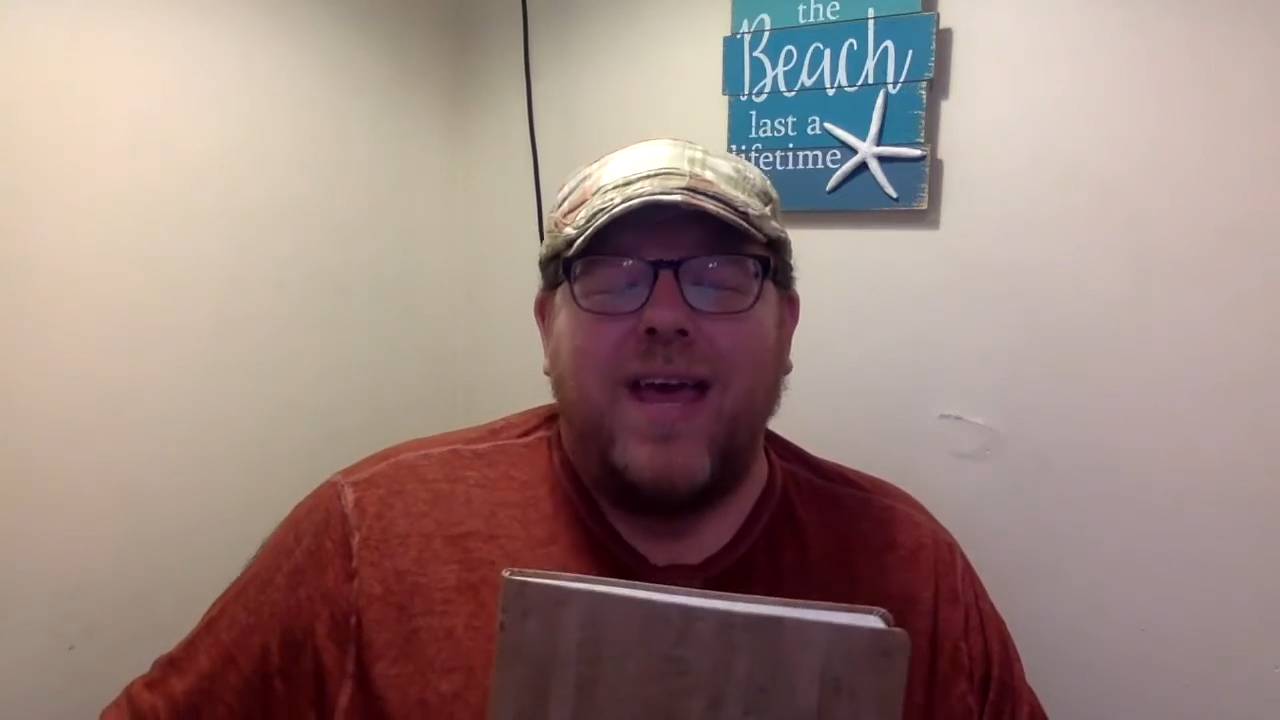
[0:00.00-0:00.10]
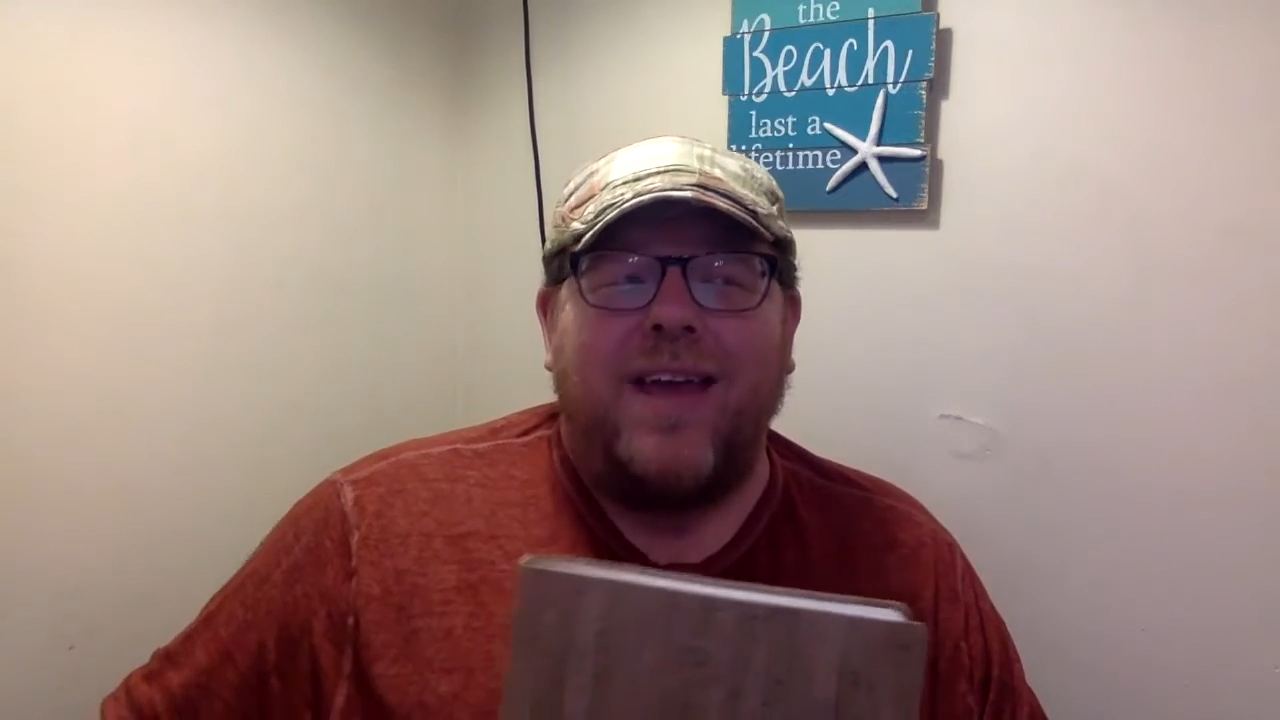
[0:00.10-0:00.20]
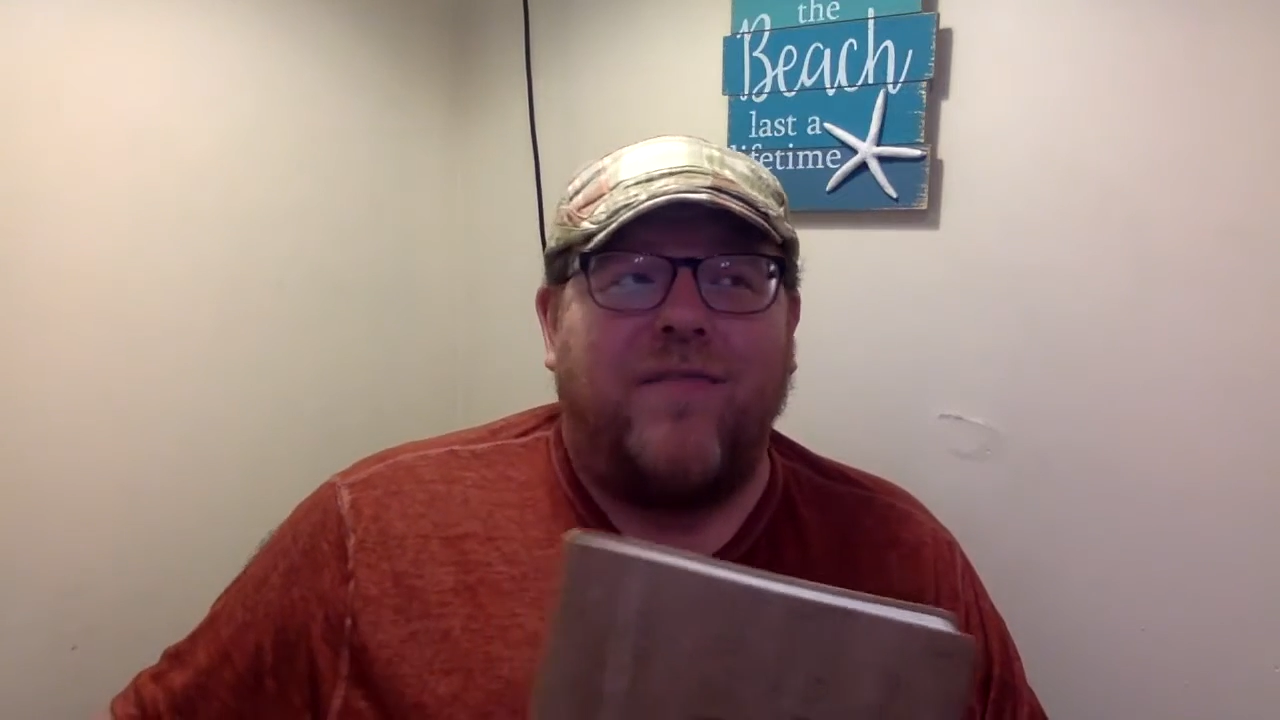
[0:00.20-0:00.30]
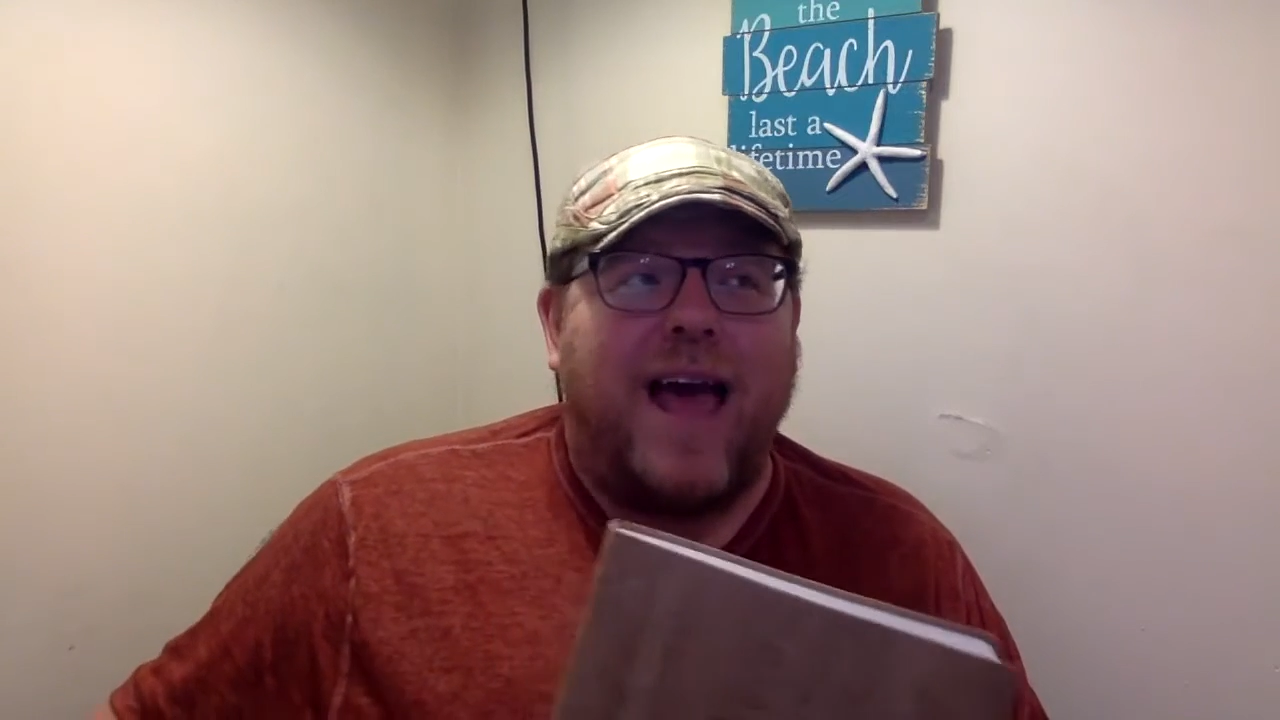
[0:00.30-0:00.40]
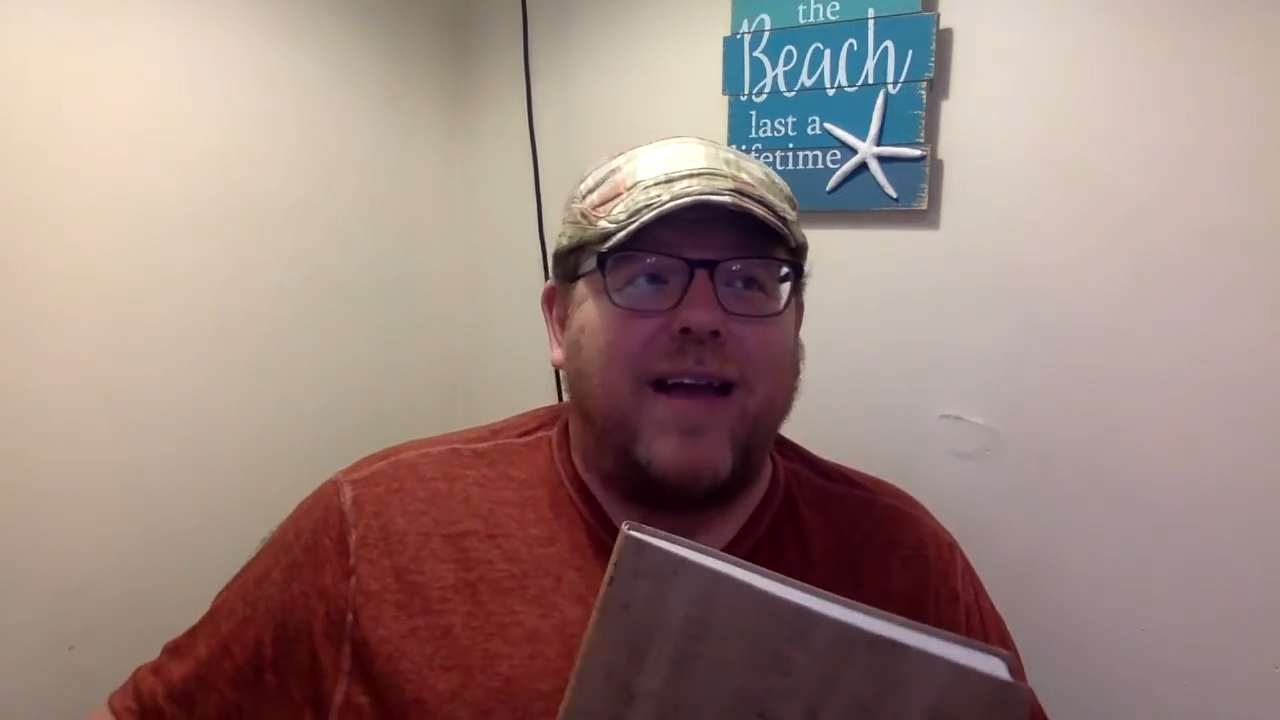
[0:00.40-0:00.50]

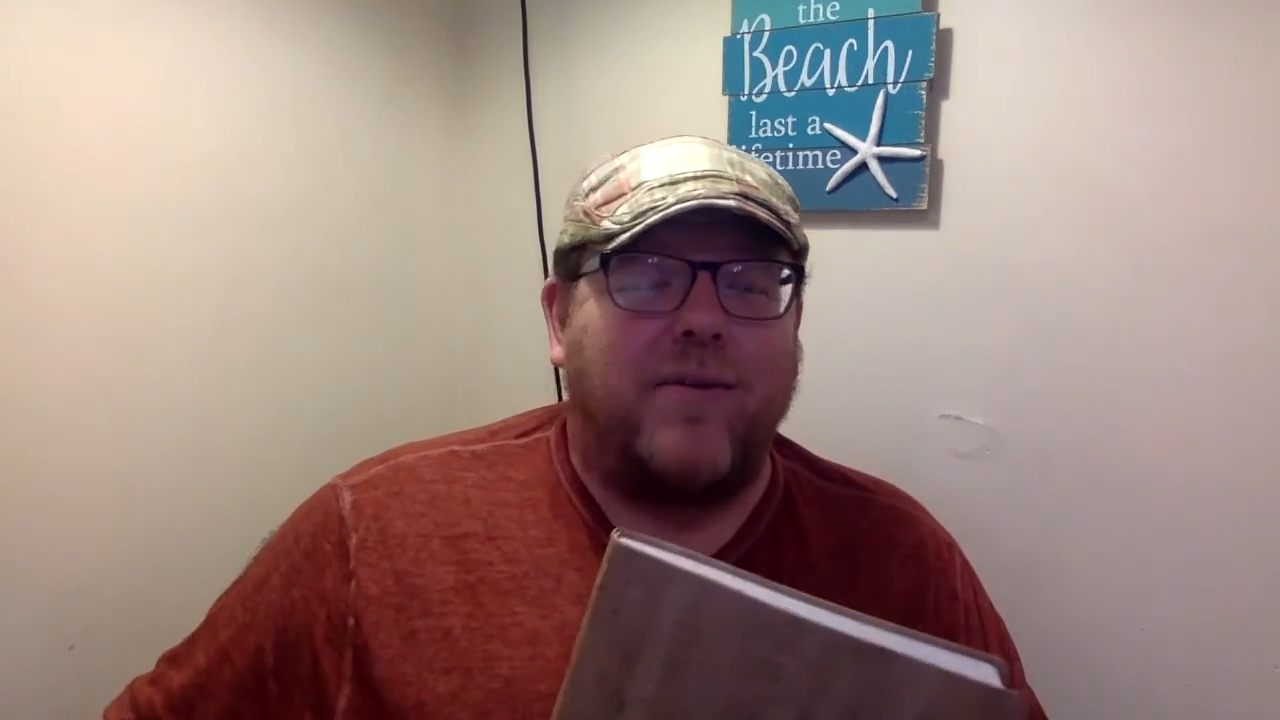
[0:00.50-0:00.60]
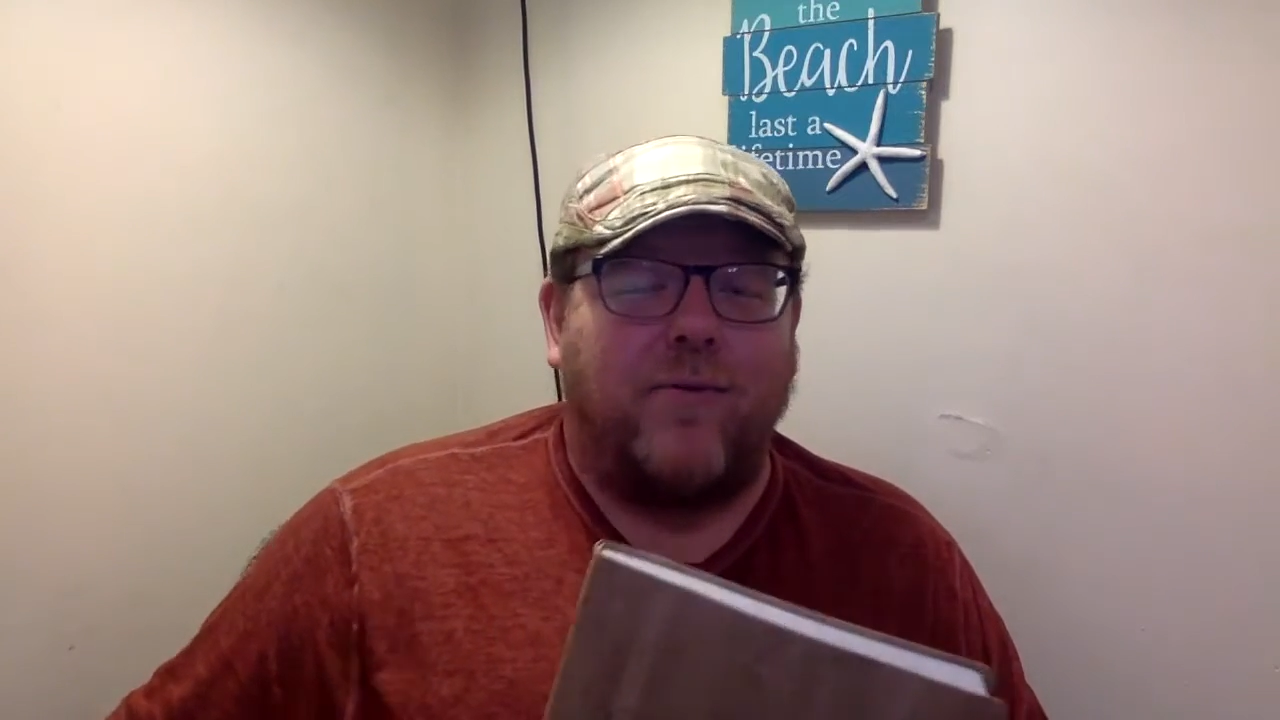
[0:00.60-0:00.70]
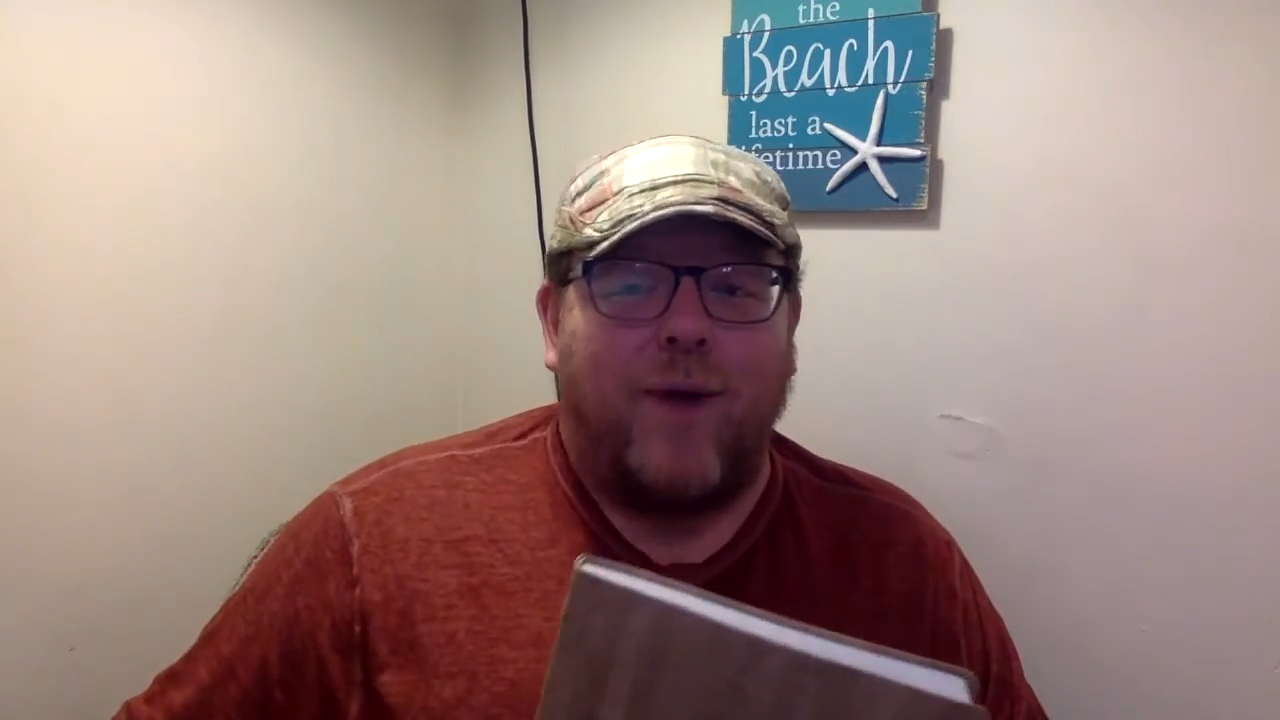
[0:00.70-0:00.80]
In fact,